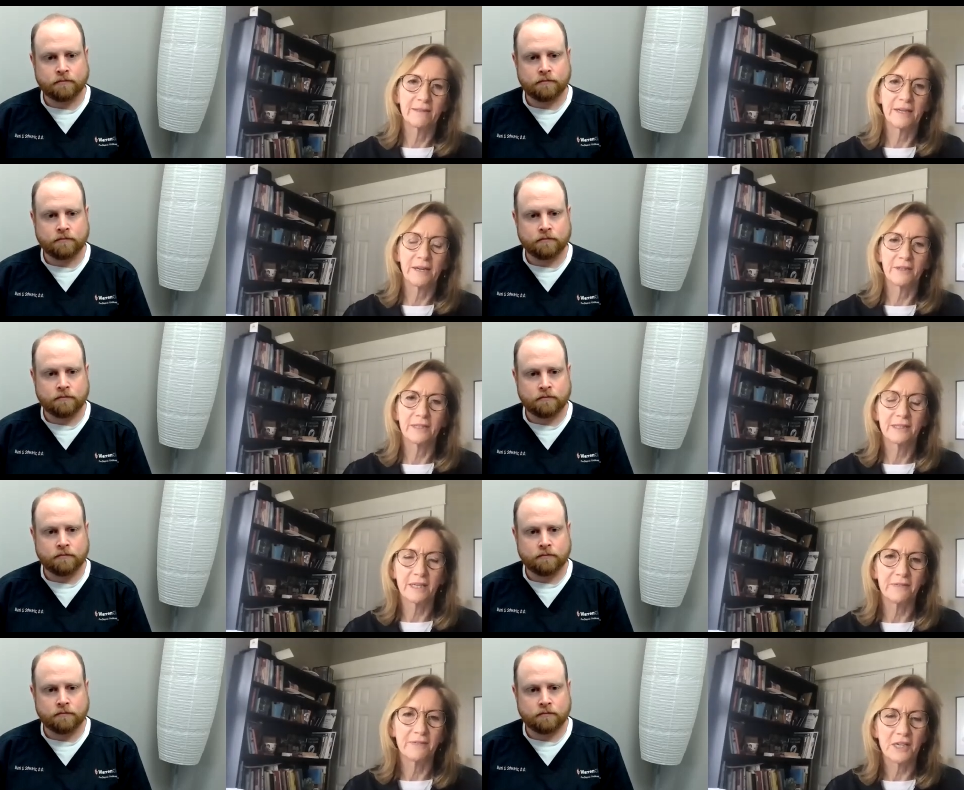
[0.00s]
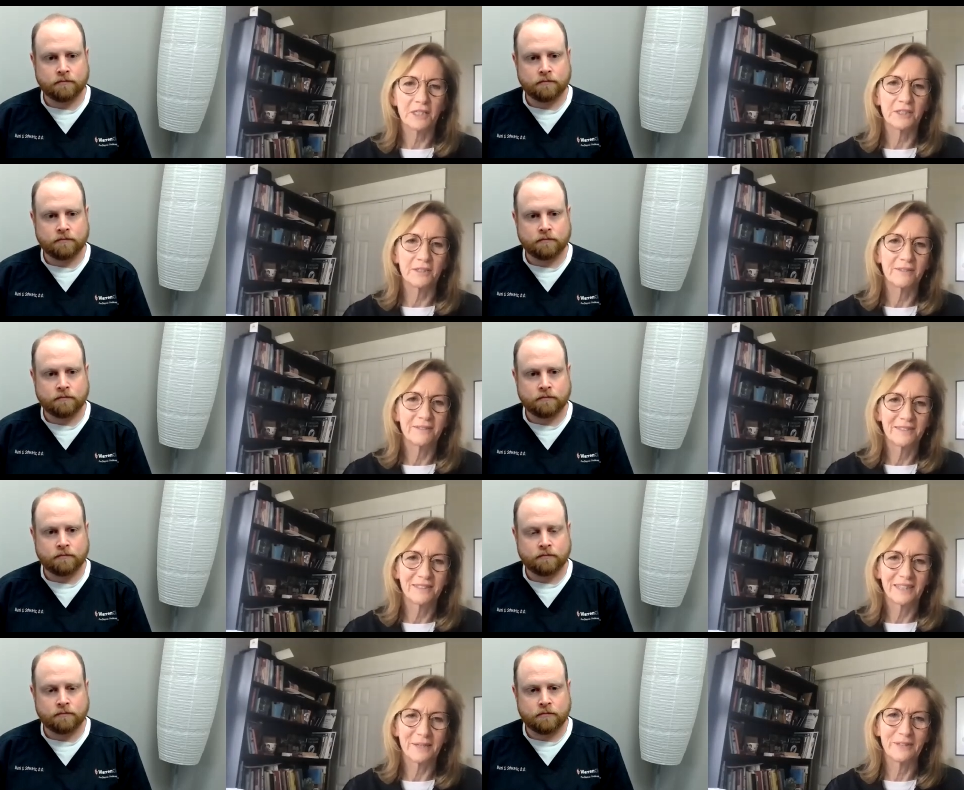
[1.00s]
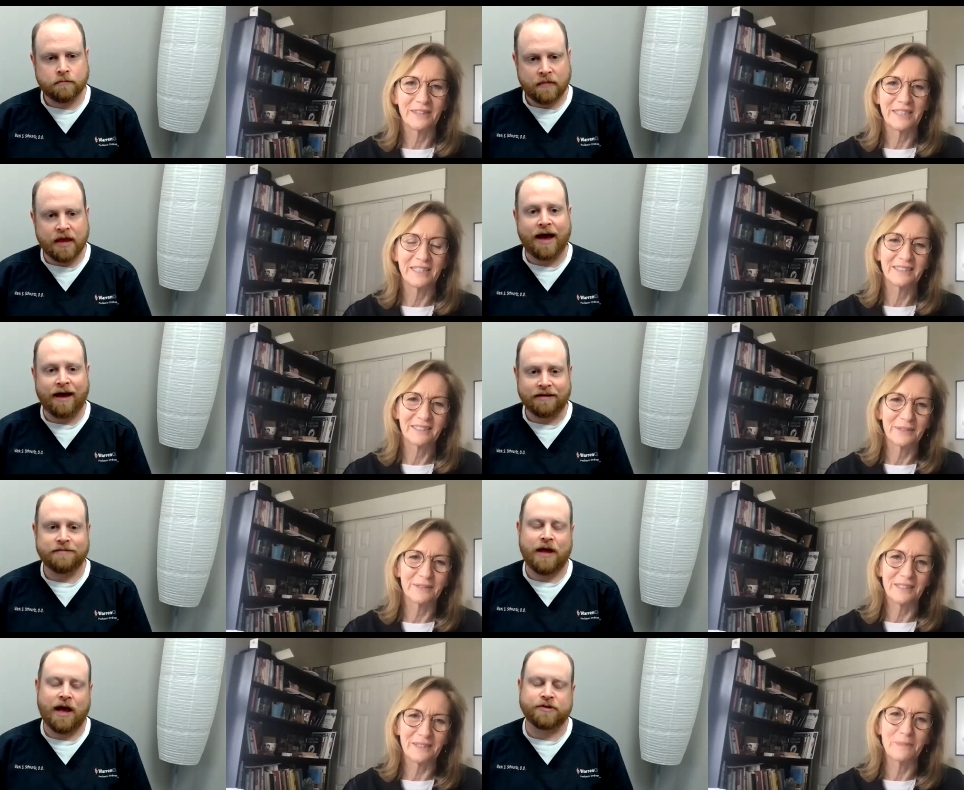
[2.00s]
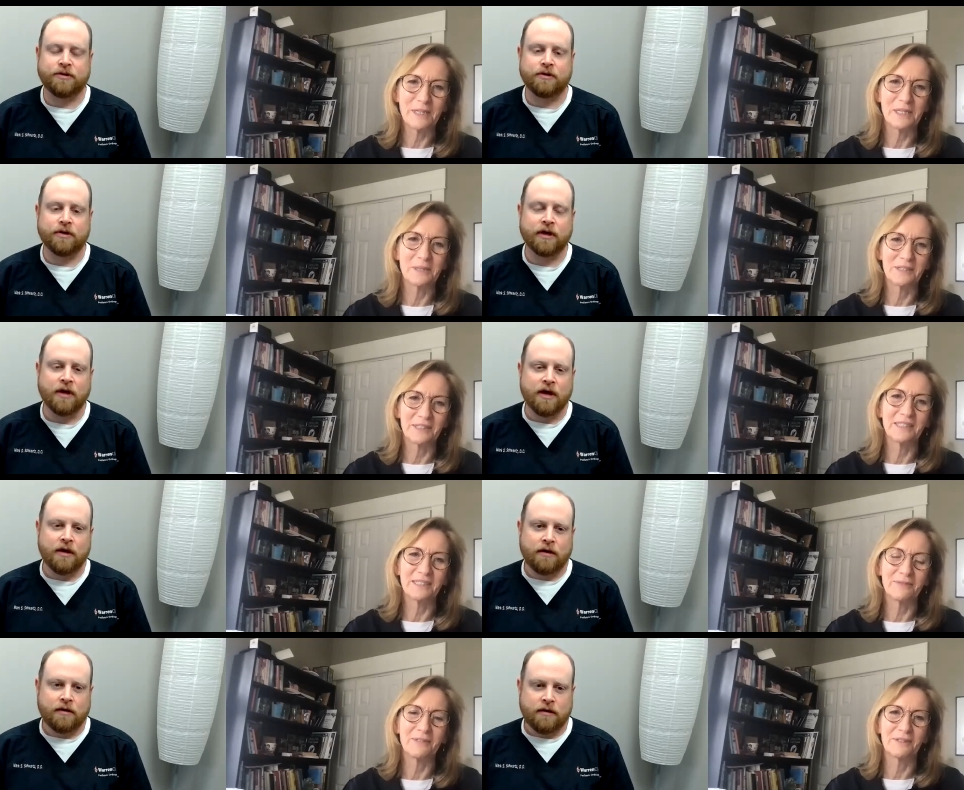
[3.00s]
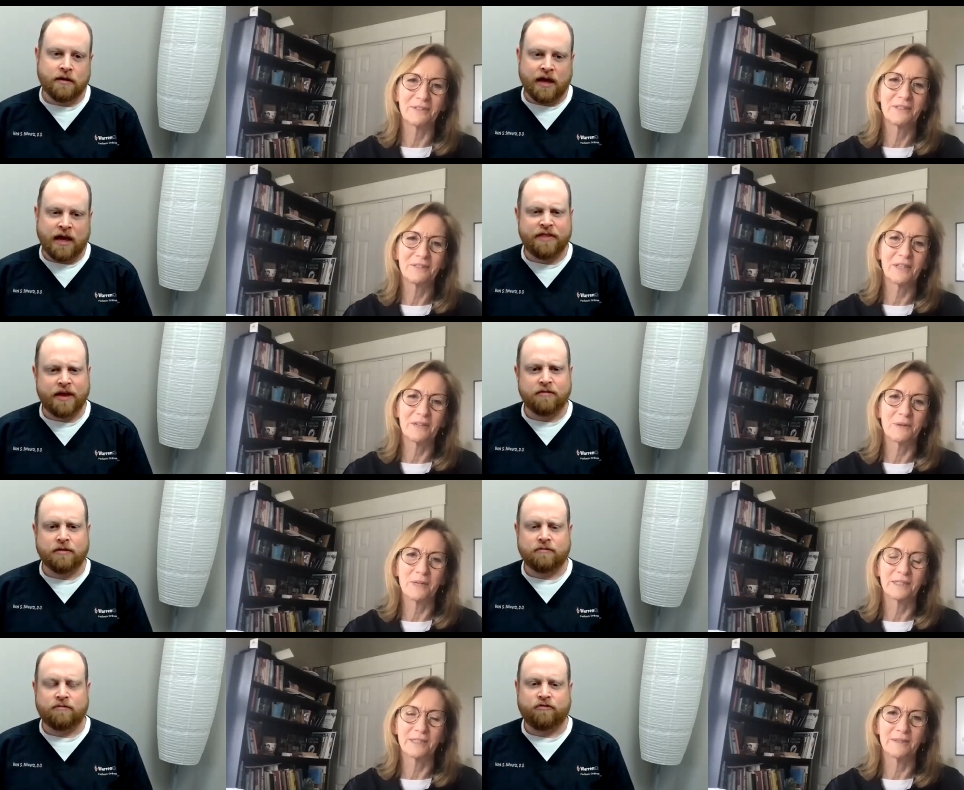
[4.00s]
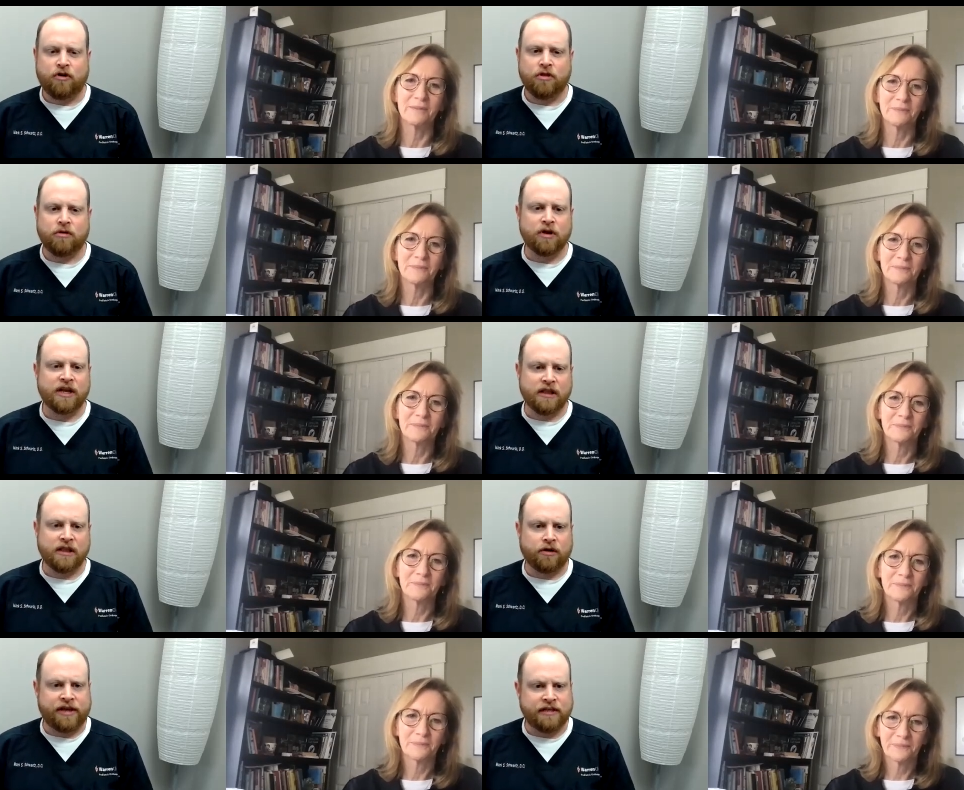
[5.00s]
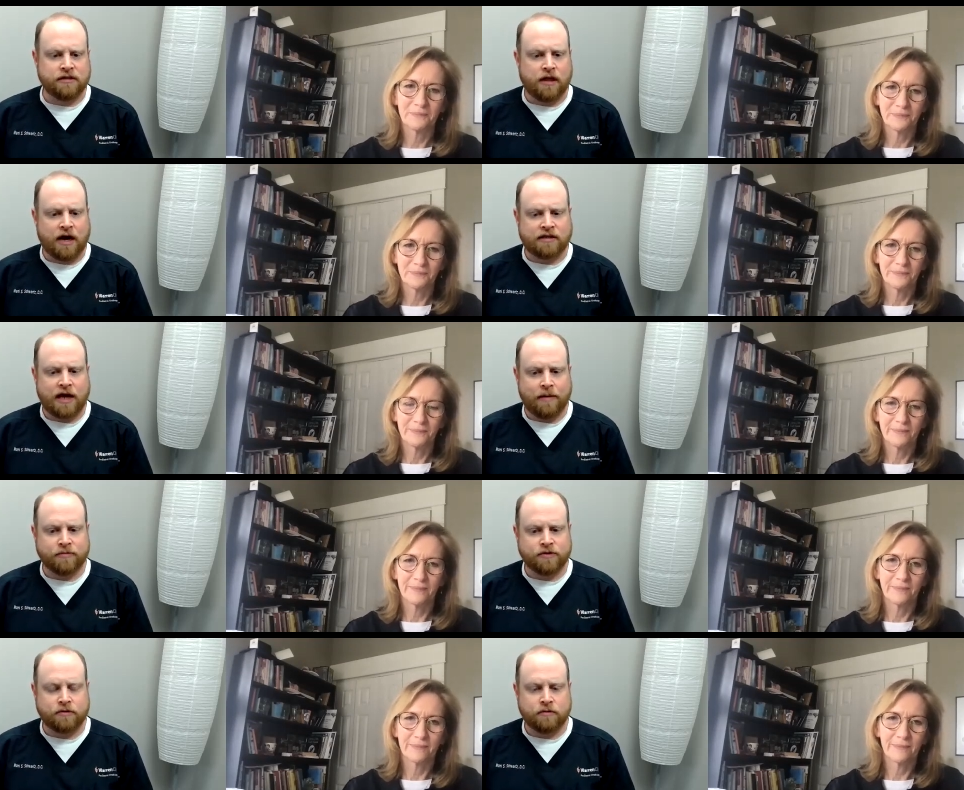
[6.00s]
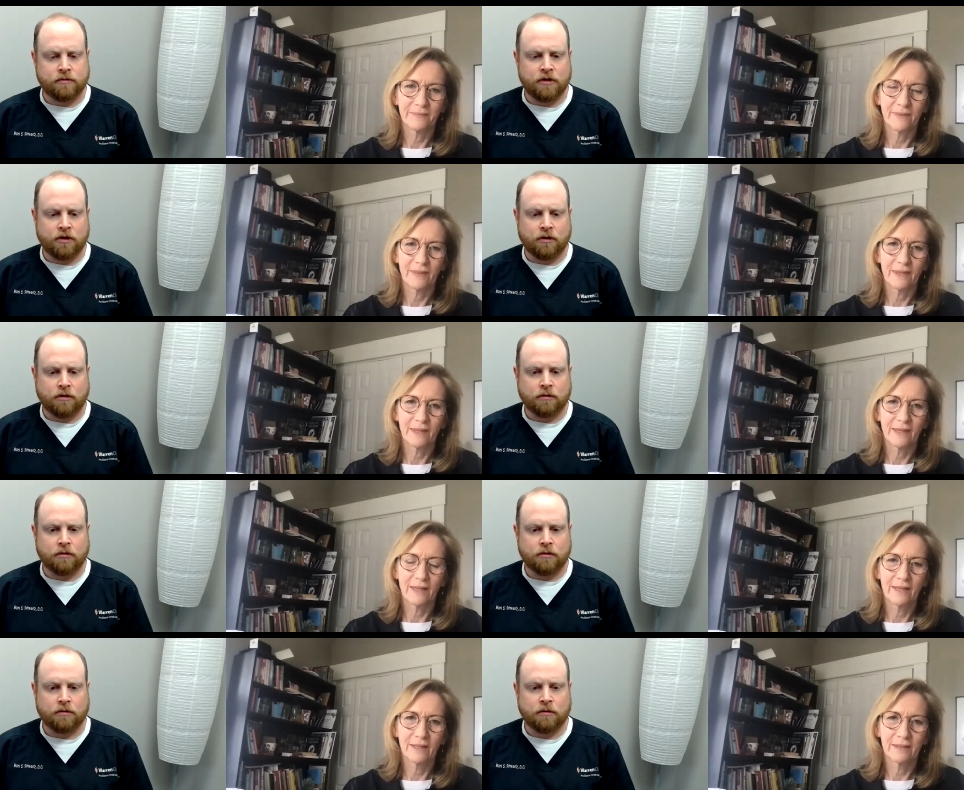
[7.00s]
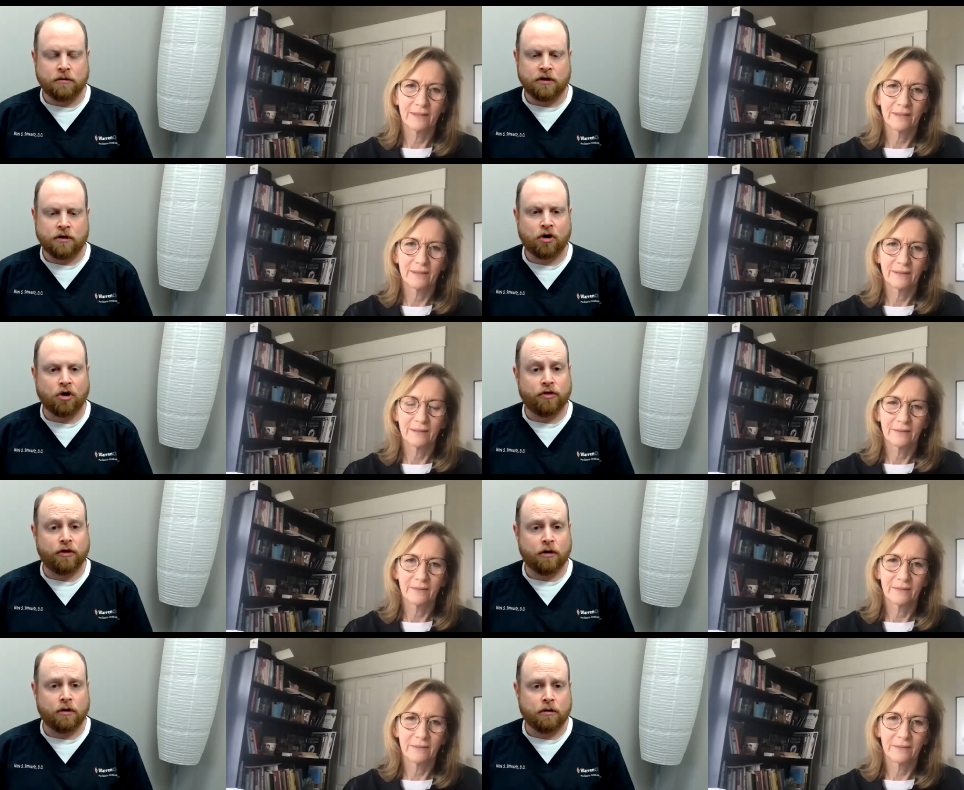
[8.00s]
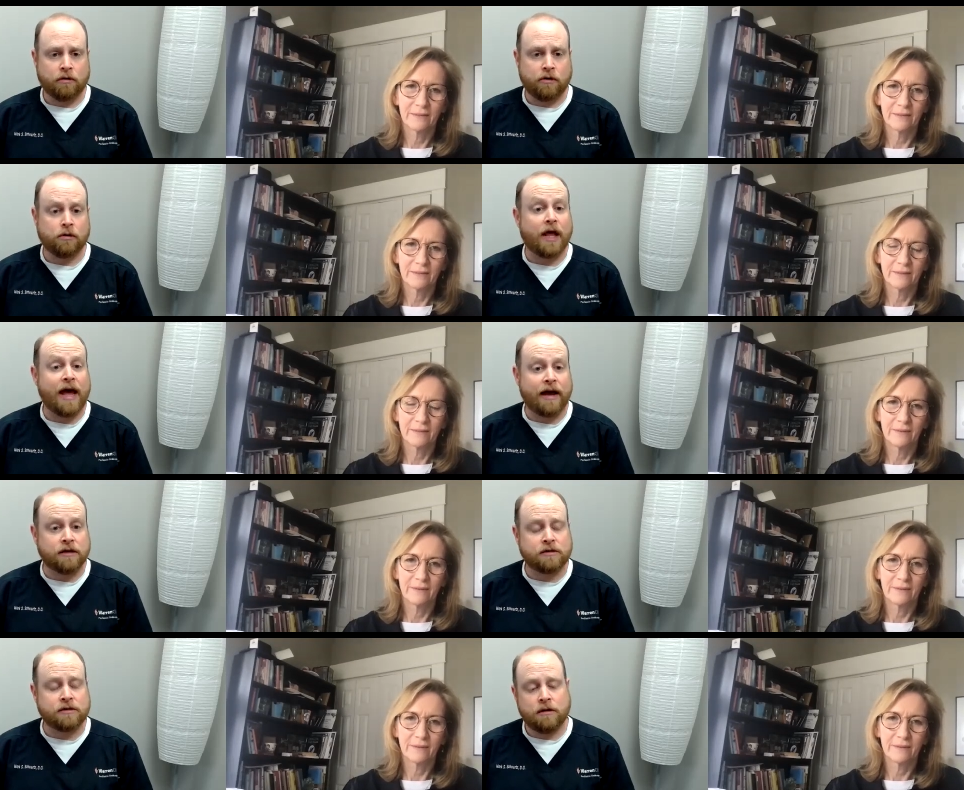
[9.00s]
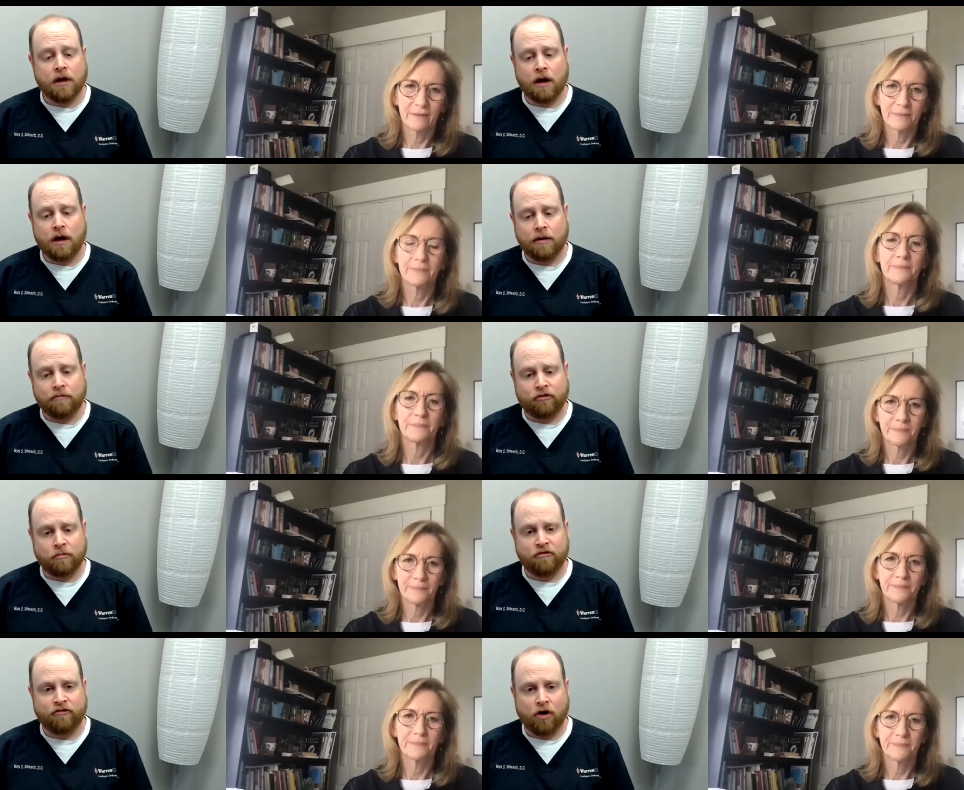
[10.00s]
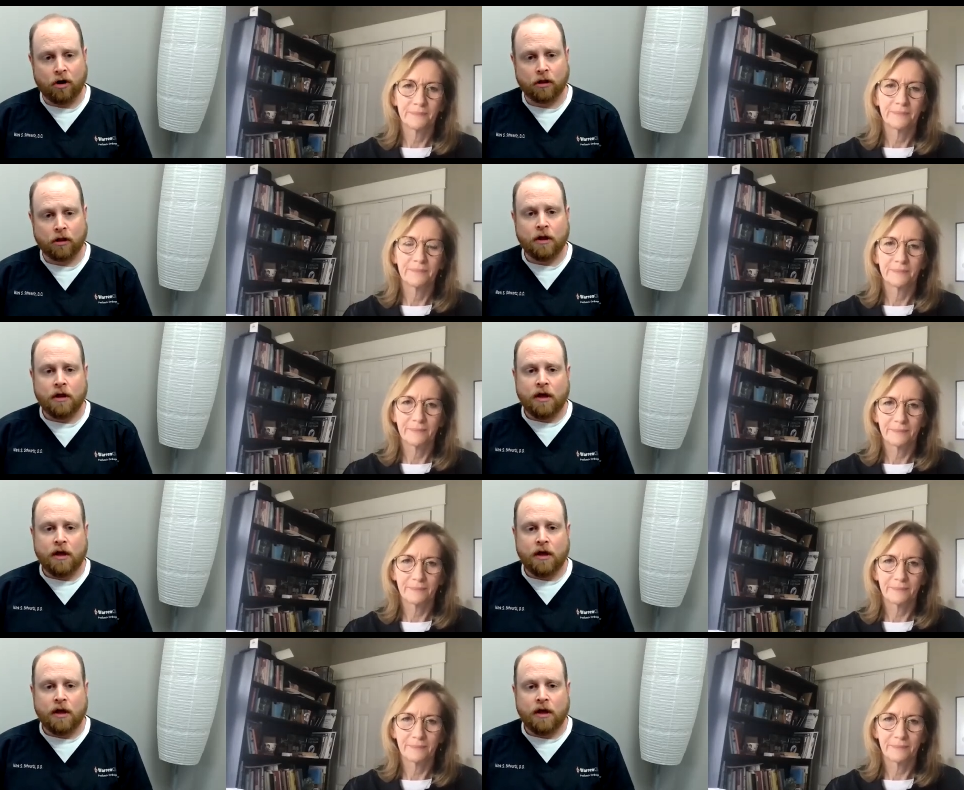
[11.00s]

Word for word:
Speaker 1: err on the side of caution. I would think yeah, see absolutely. the pediatrician if you're. And then for the really
Speaker 2: little kids, a lot of times they'll they'll hurt their their legs um, from a fall,